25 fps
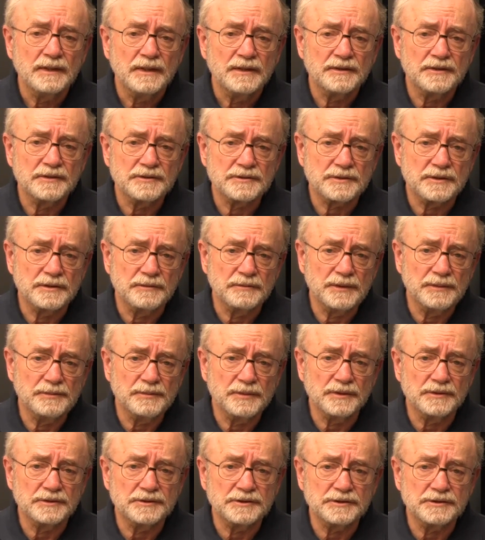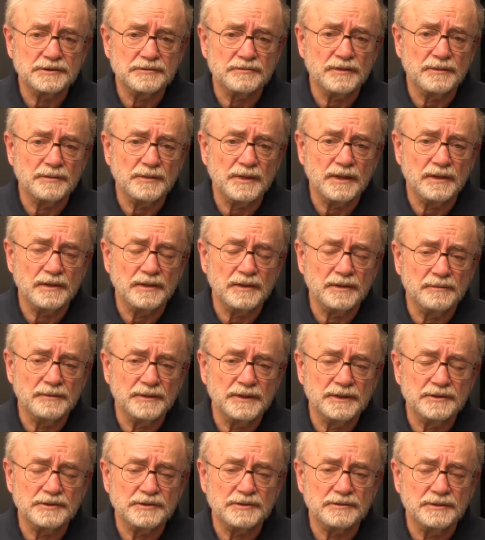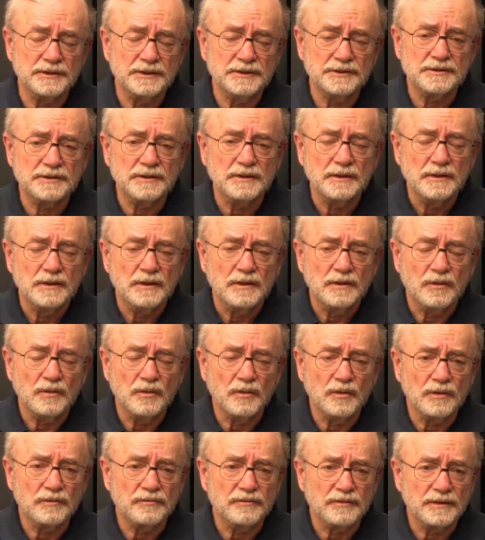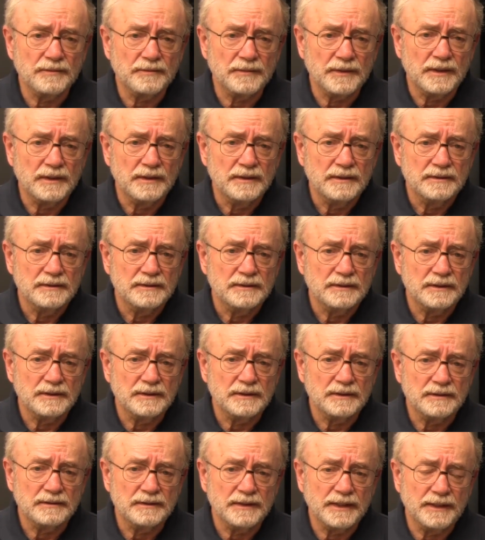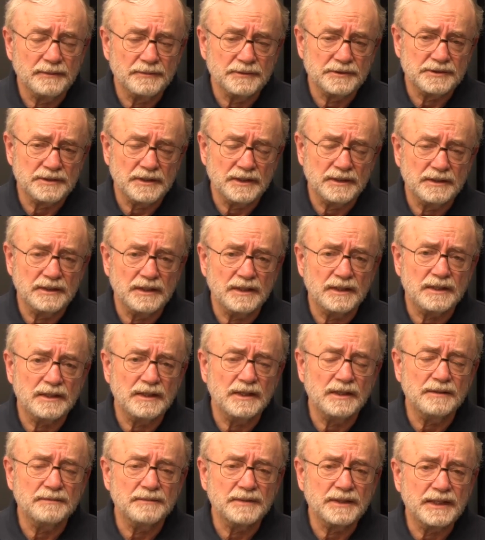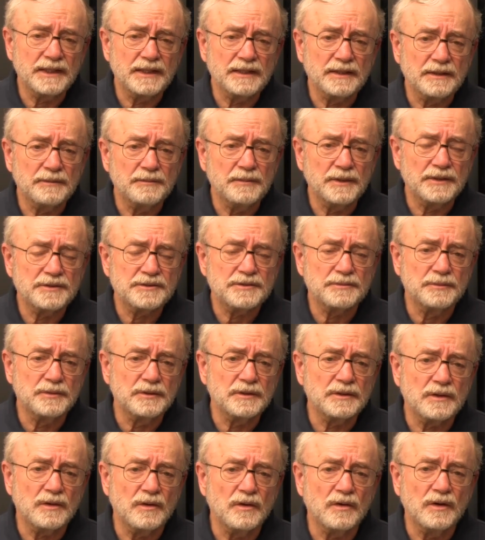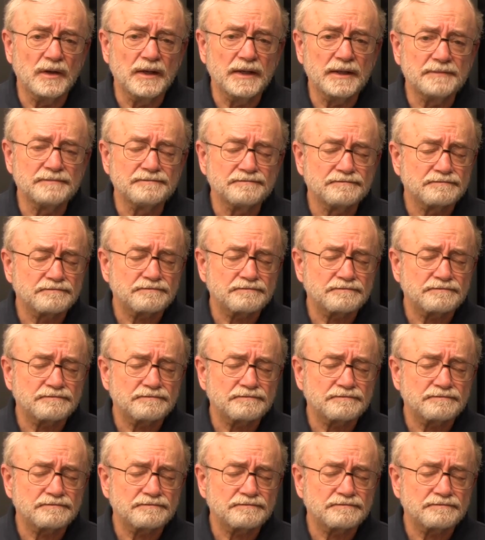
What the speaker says: This can be purchased from Ariel Ministries or from Amazon.com. Again, the best book on